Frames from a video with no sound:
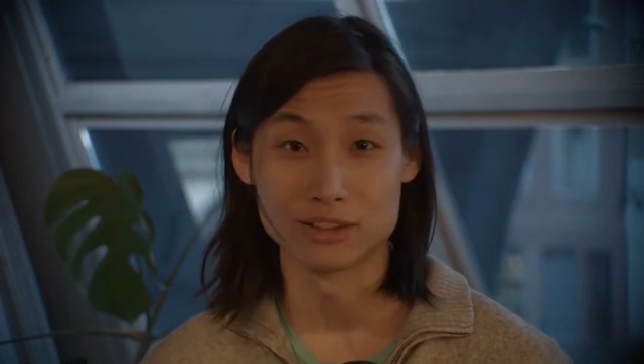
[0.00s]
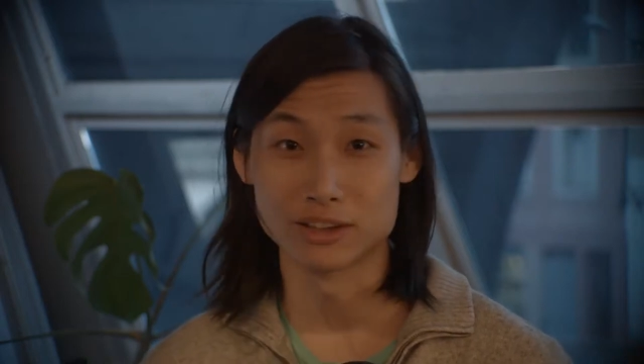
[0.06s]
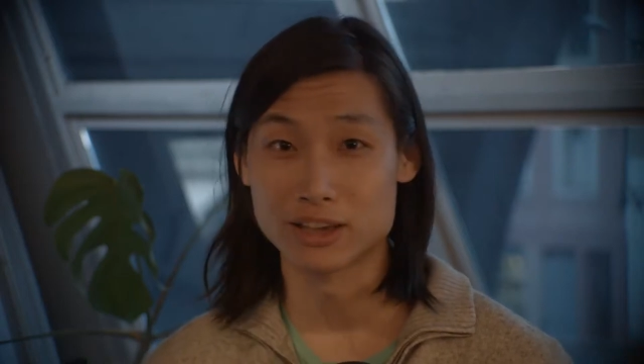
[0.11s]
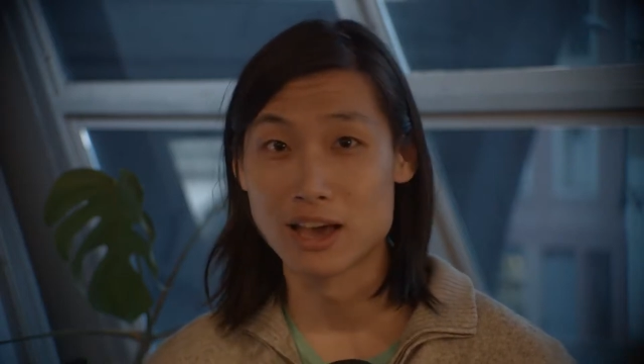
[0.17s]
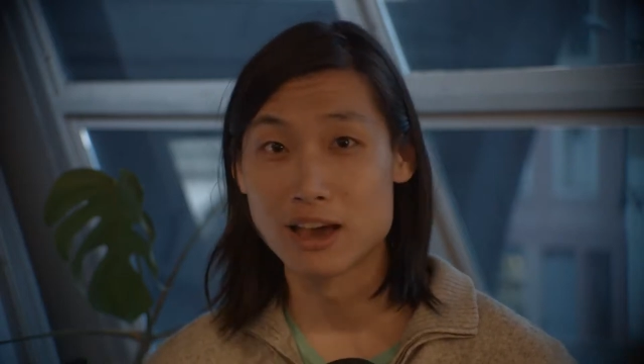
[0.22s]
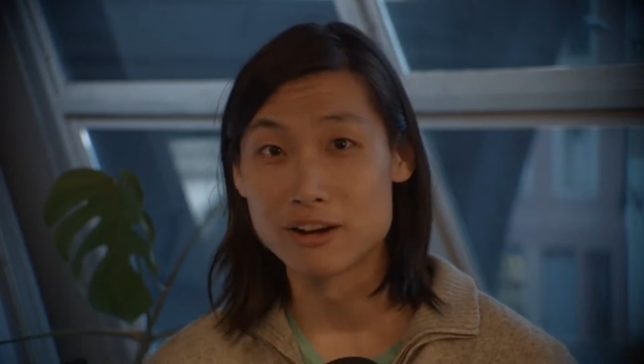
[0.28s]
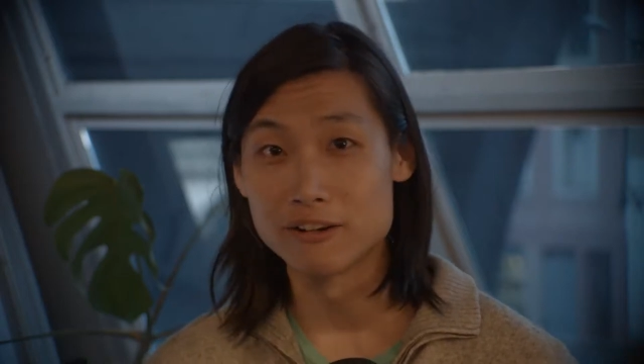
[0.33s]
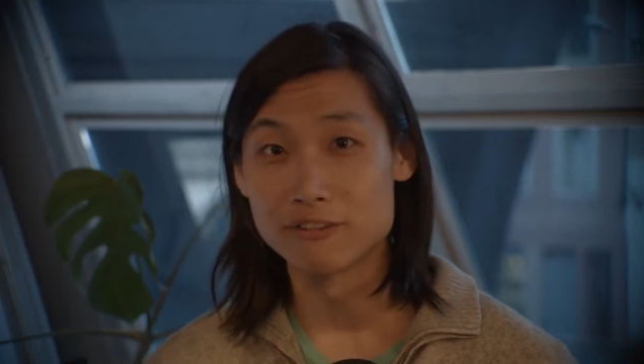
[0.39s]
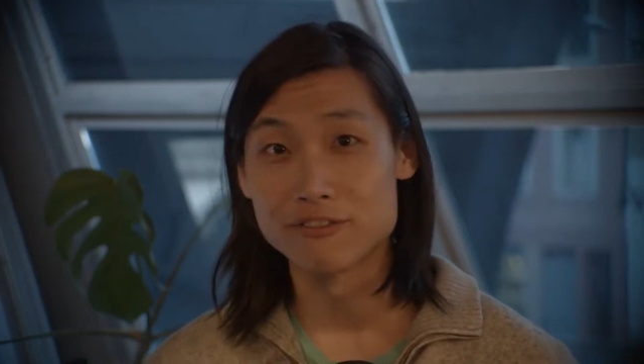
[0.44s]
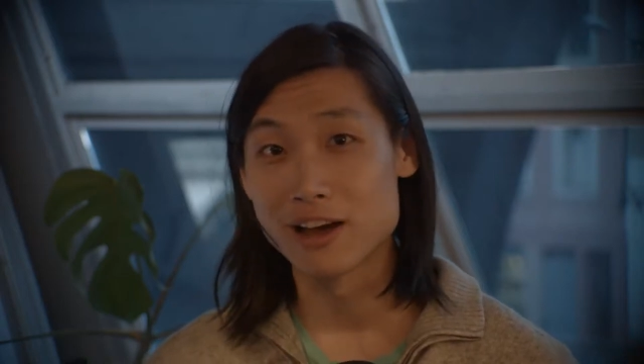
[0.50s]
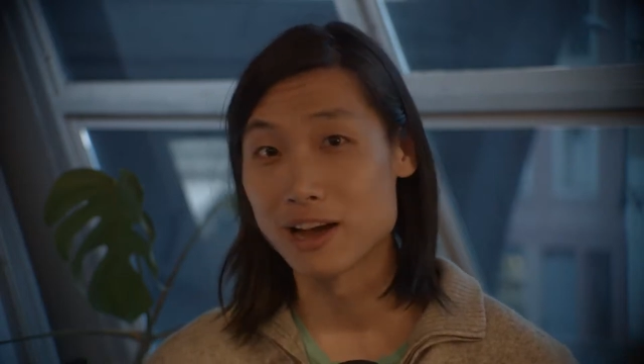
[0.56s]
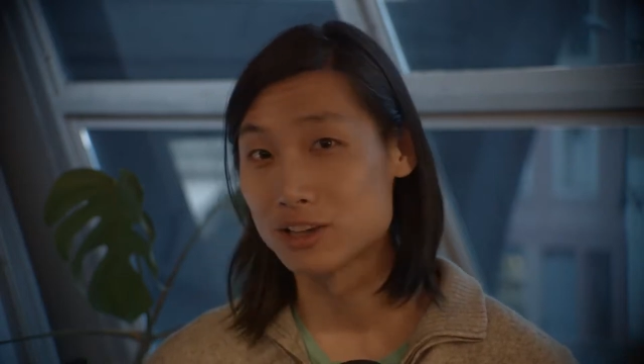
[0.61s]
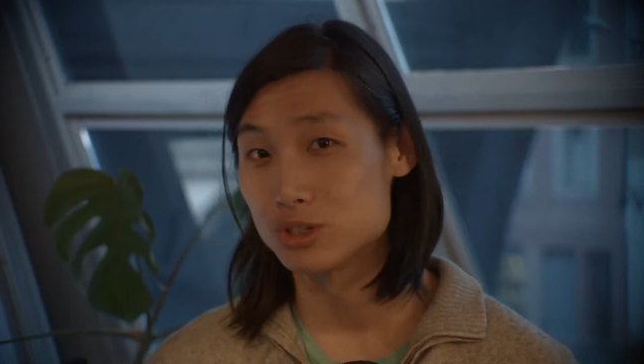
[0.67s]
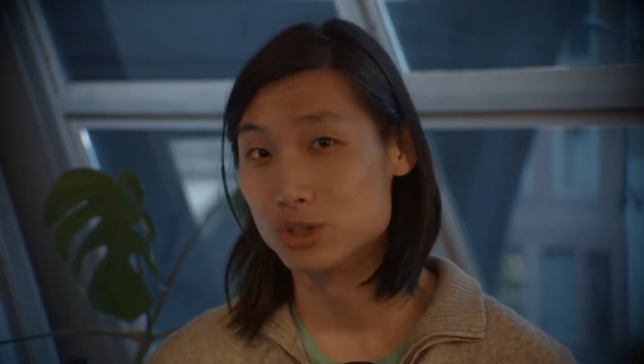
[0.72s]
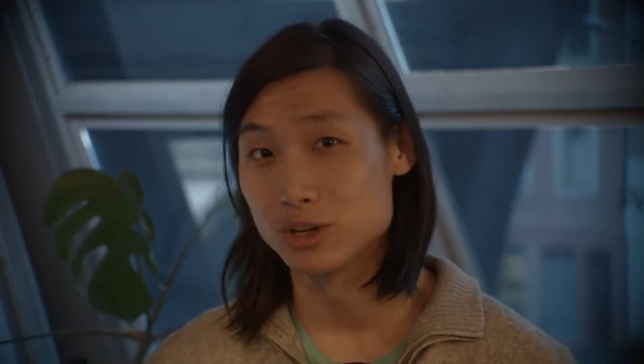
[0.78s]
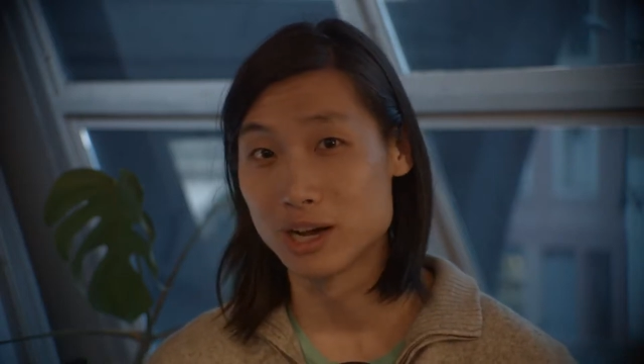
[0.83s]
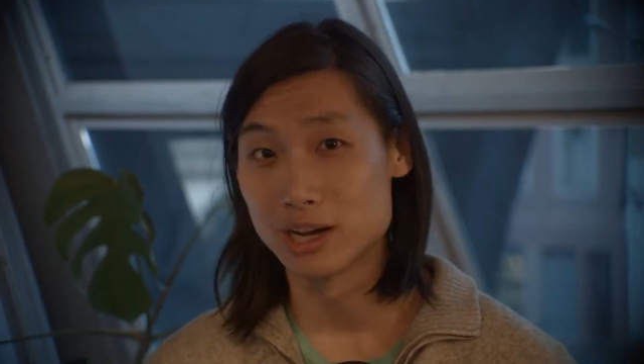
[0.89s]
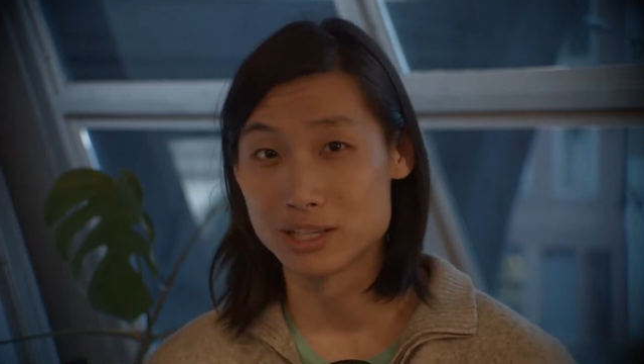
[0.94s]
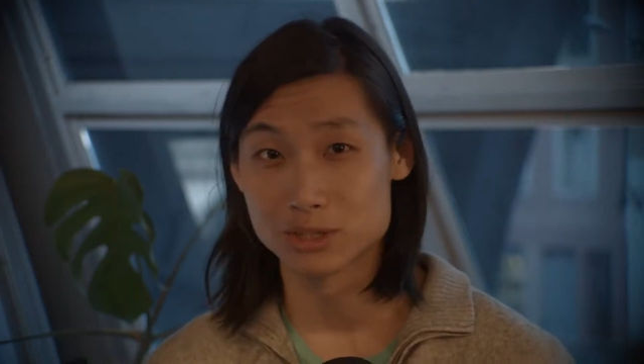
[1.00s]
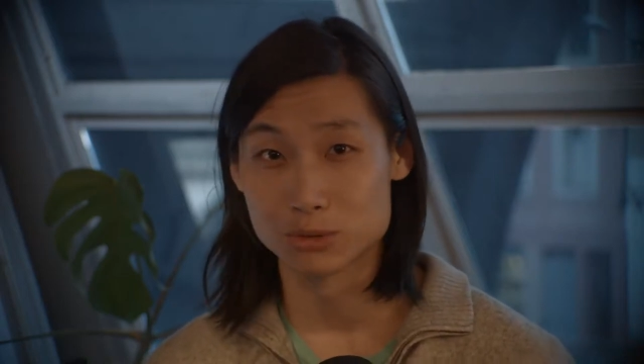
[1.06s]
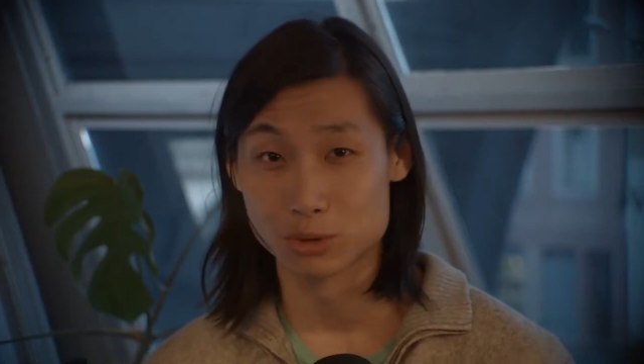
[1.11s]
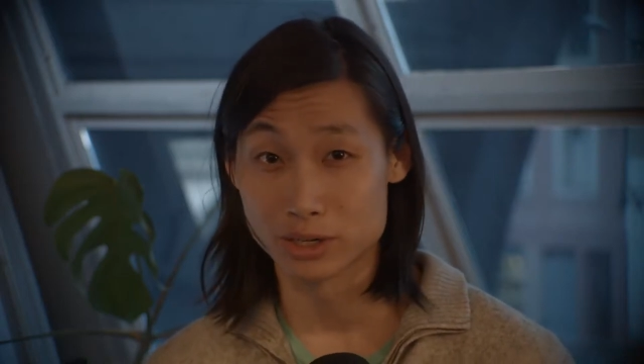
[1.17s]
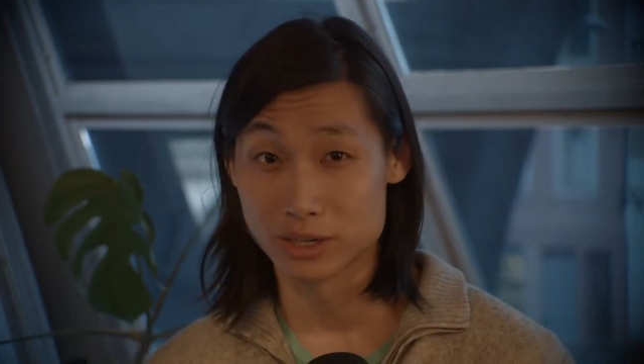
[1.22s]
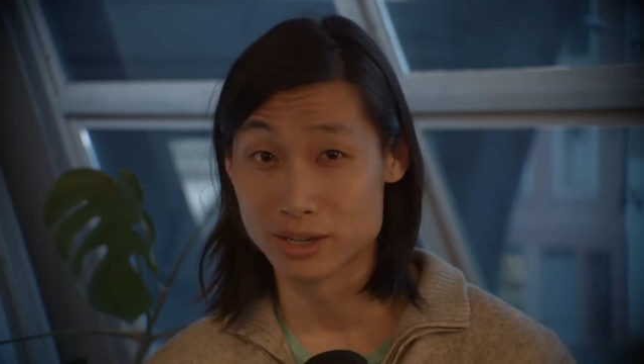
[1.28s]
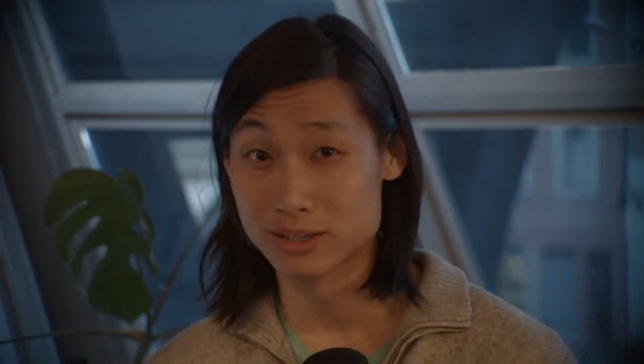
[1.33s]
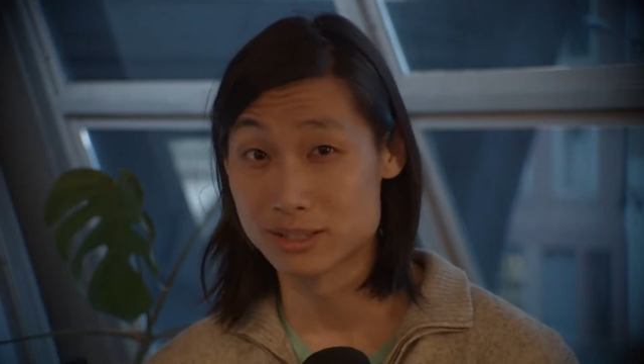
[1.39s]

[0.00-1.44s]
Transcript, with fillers: the Counterfactual guys are working